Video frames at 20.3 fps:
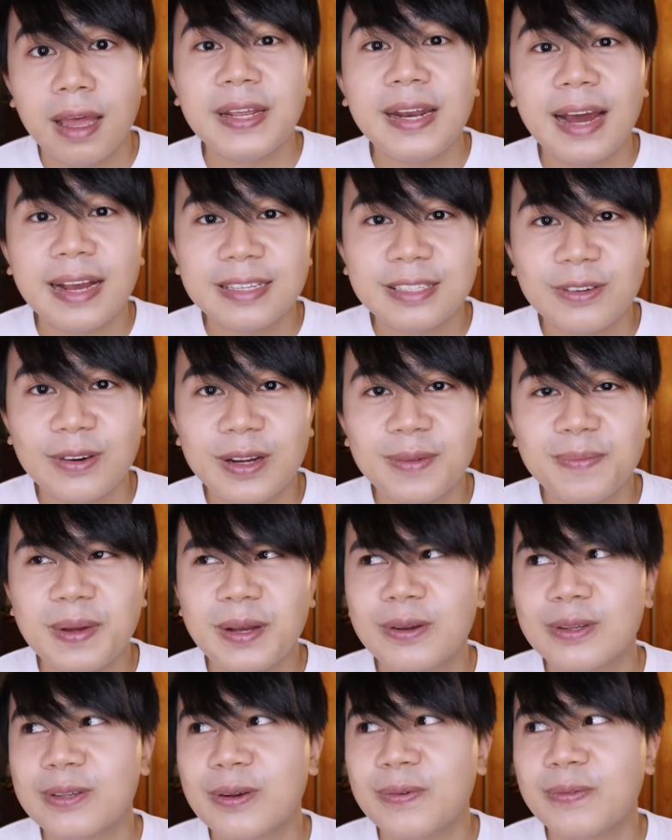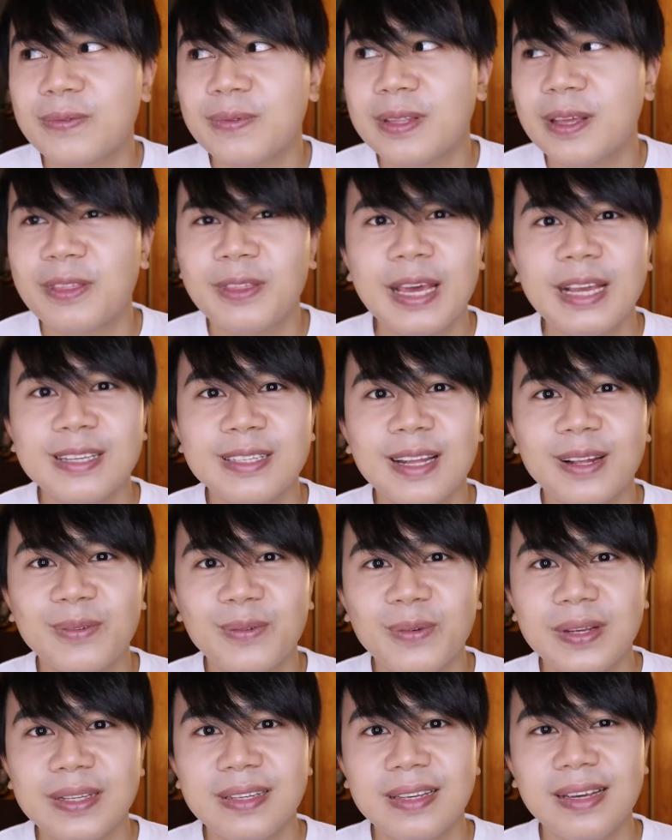finasteride because of the things
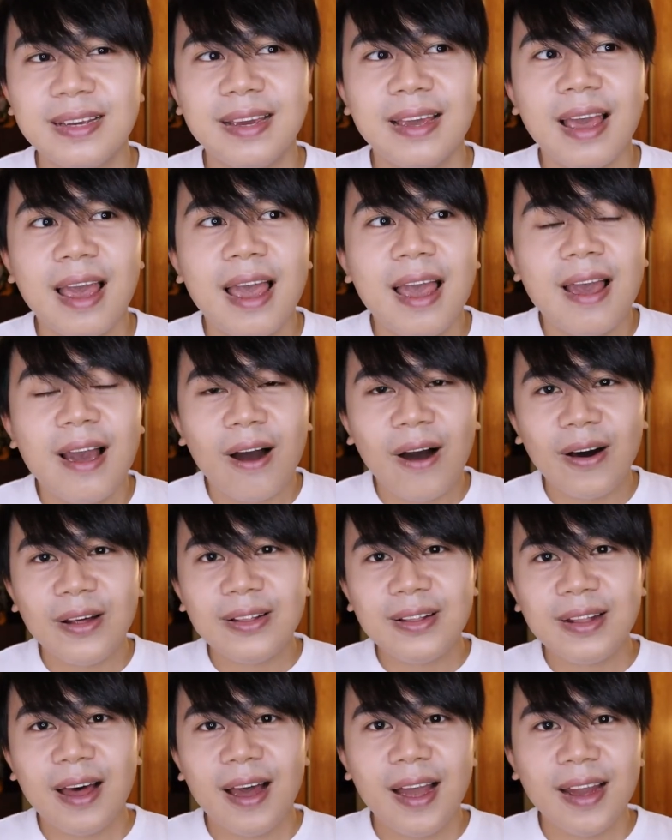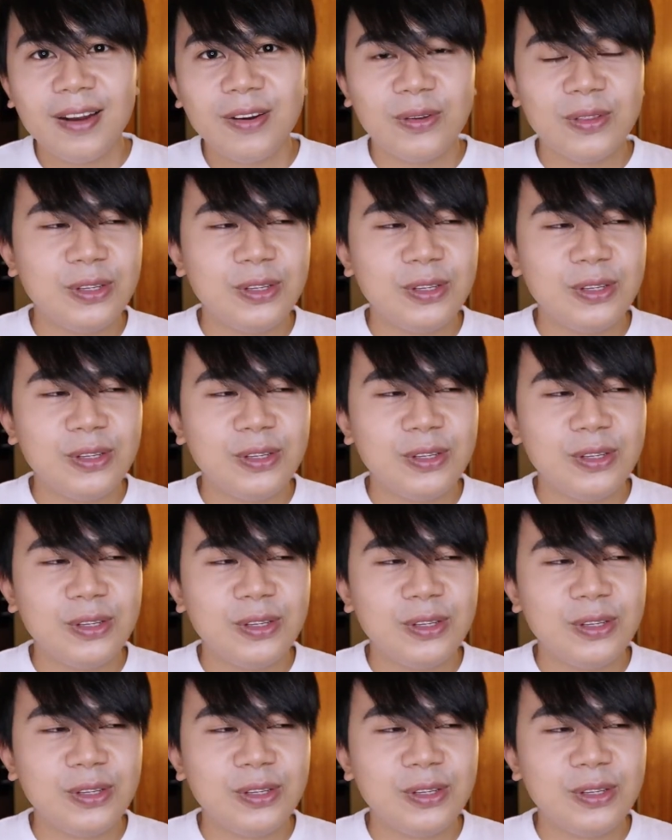that we see online,